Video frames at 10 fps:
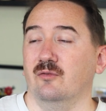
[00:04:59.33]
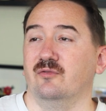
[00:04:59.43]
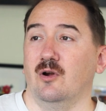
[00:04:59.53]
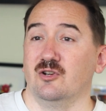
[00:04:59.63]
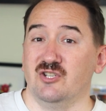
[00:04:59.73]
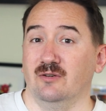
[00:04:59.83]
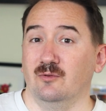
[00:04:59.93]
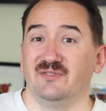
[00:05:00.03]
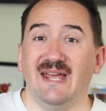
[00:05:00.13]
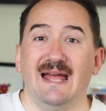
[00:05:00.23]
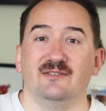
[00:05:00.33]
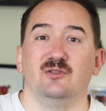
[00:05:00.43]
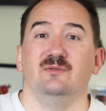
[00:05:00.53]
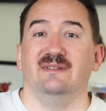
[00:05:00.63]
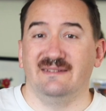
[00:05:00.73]
overall general
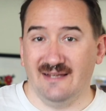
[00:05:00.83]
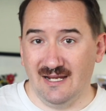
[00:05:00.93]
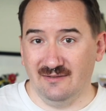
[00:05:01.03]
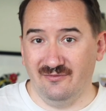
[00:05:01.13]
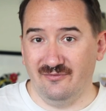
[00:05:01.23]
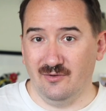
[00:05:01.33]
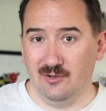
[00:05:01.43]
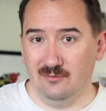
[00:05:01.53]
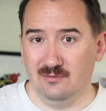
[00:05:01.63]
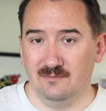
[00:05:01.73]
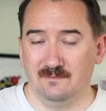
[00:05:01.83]
tattoo design flow.